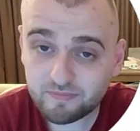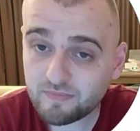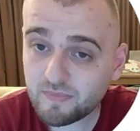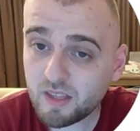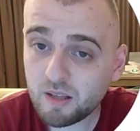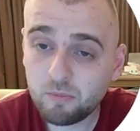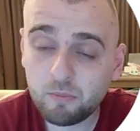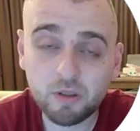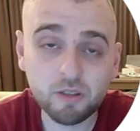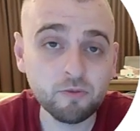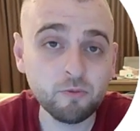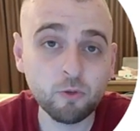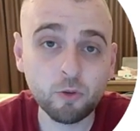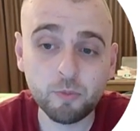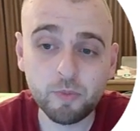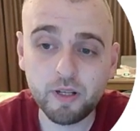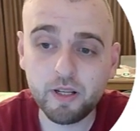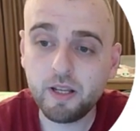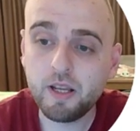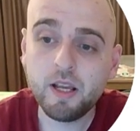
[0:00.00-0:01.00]
But for
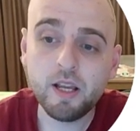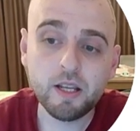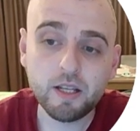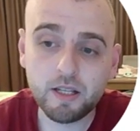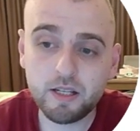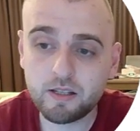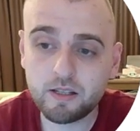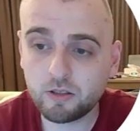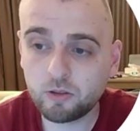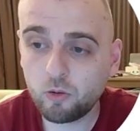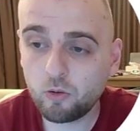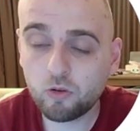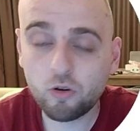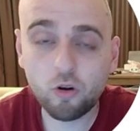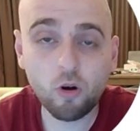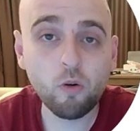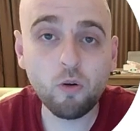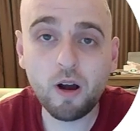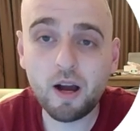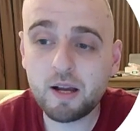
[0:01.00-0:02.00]
me, he's a
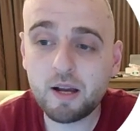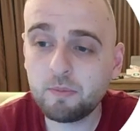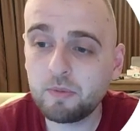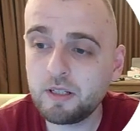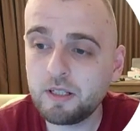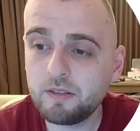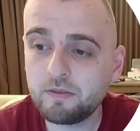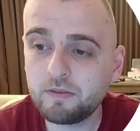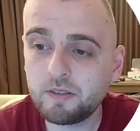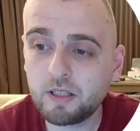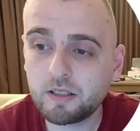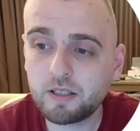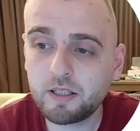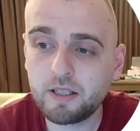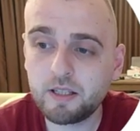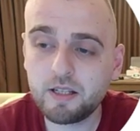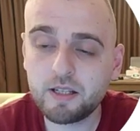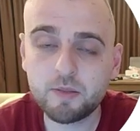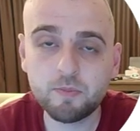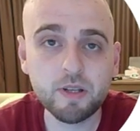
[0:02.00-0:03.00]
no-go. I believe that he
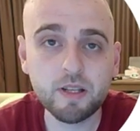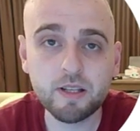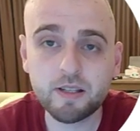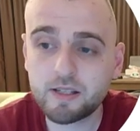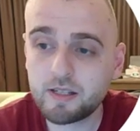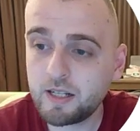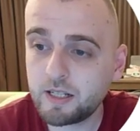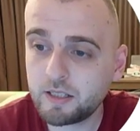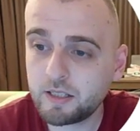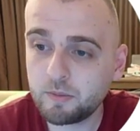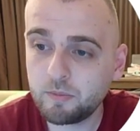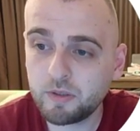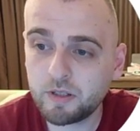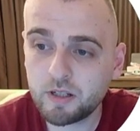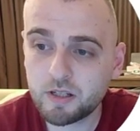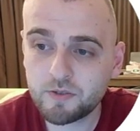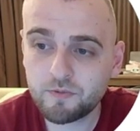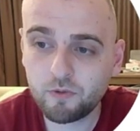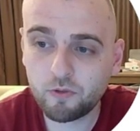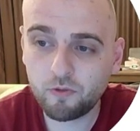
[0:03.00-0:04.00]
is being selected because
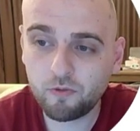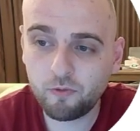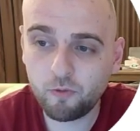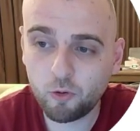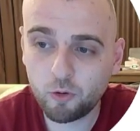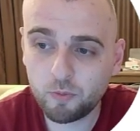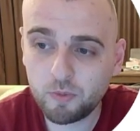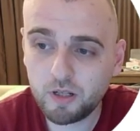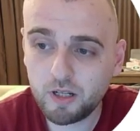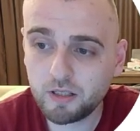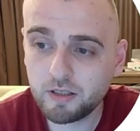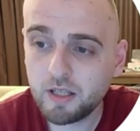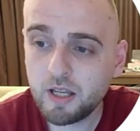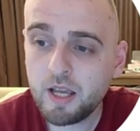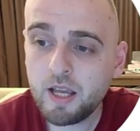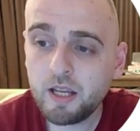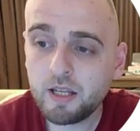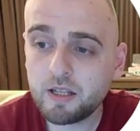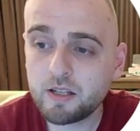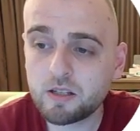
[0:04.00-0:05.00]
for 4 million,
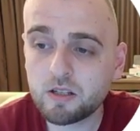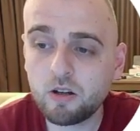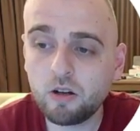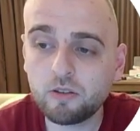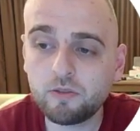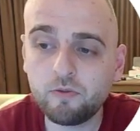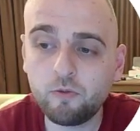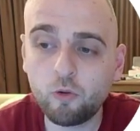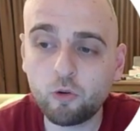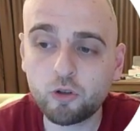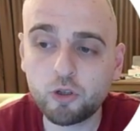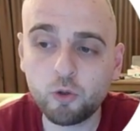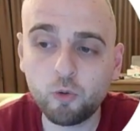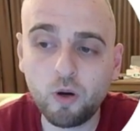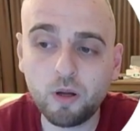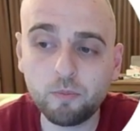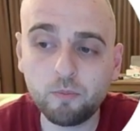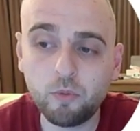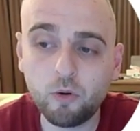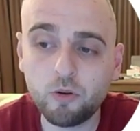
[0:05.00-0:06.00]
he's got 41
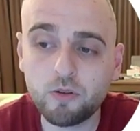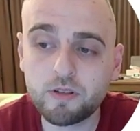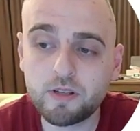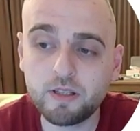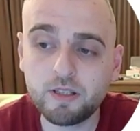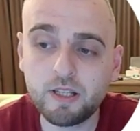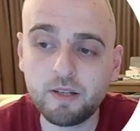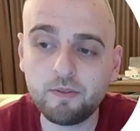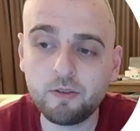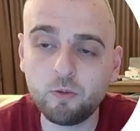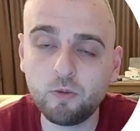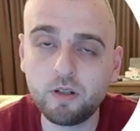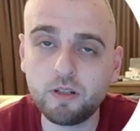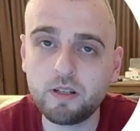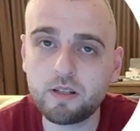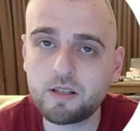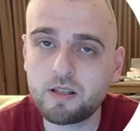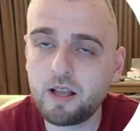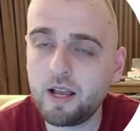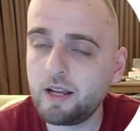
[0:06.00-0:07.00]
points and everyone is
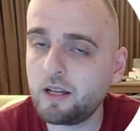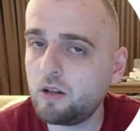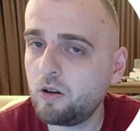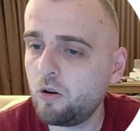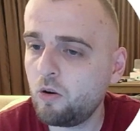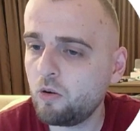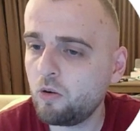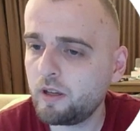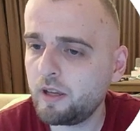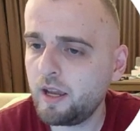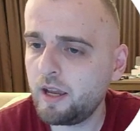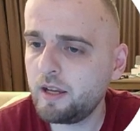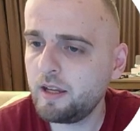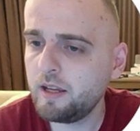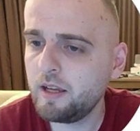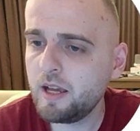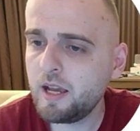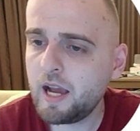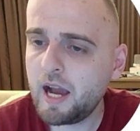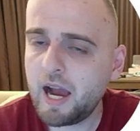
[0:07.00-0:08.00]
like, okay,
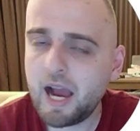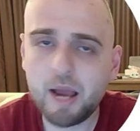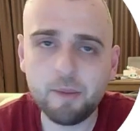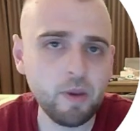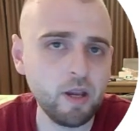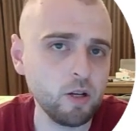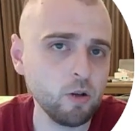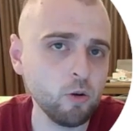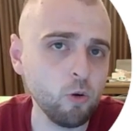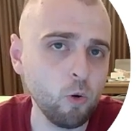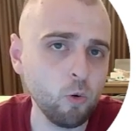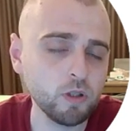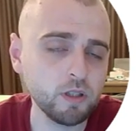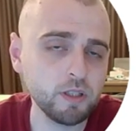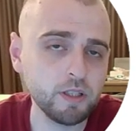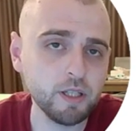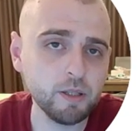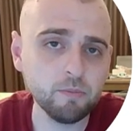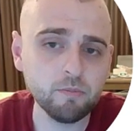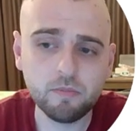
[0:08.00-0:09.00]
I may go with
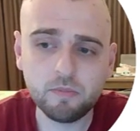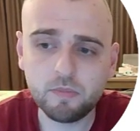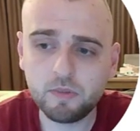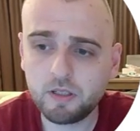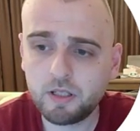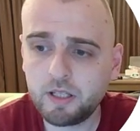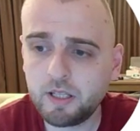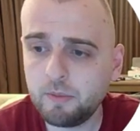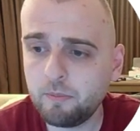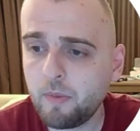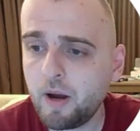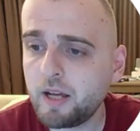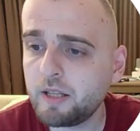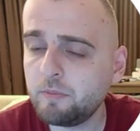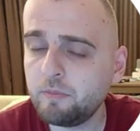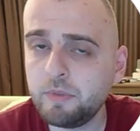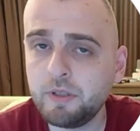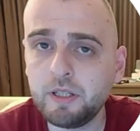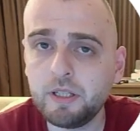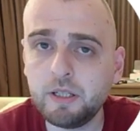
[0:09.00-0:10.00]
him. He might
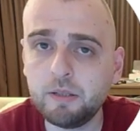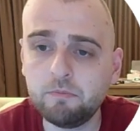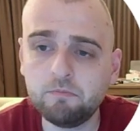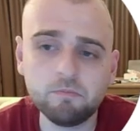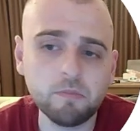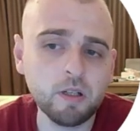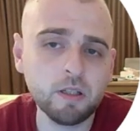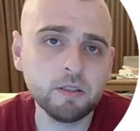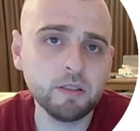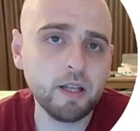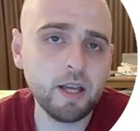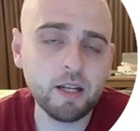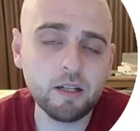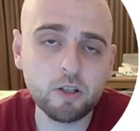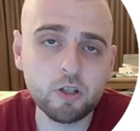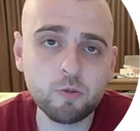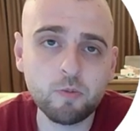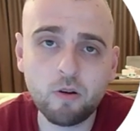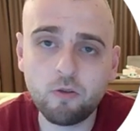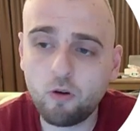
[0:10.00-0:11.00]
be an
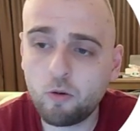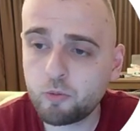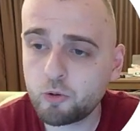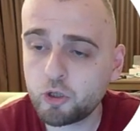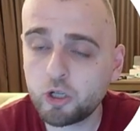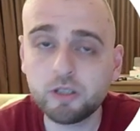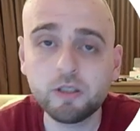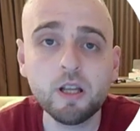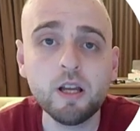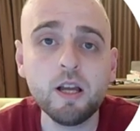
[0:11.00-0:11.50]
eligible option.